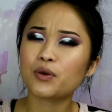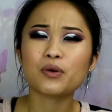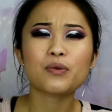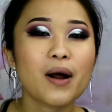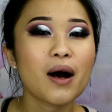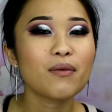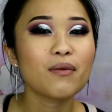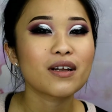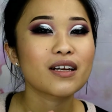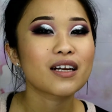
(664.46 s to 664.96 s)
You
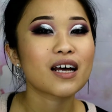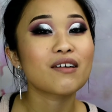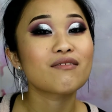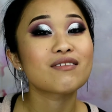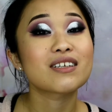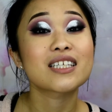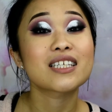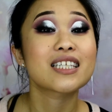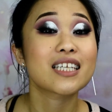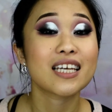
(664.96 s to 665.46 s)
probably did not
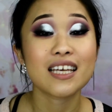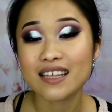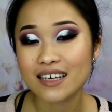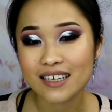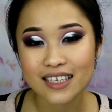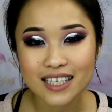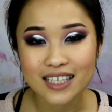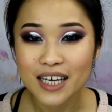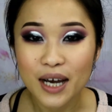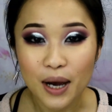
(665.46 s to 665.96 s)
even see
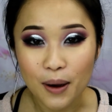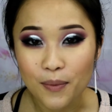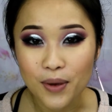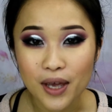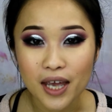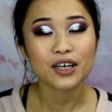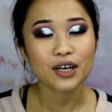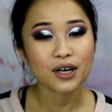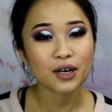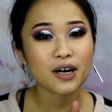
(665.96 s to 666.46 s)
this coming.
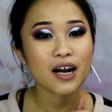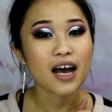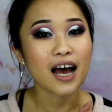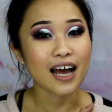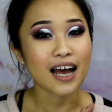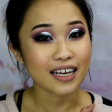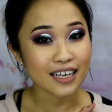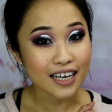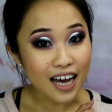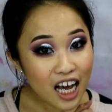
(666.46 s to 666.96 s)
Girl,
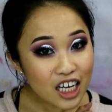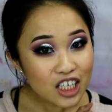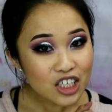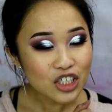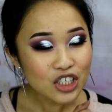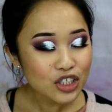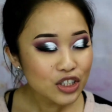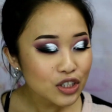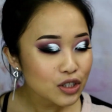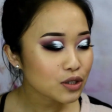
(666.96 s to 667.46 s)
I
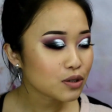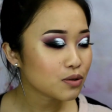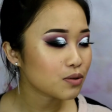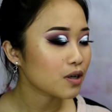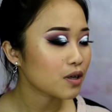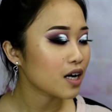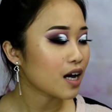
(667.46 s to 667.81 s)
got you.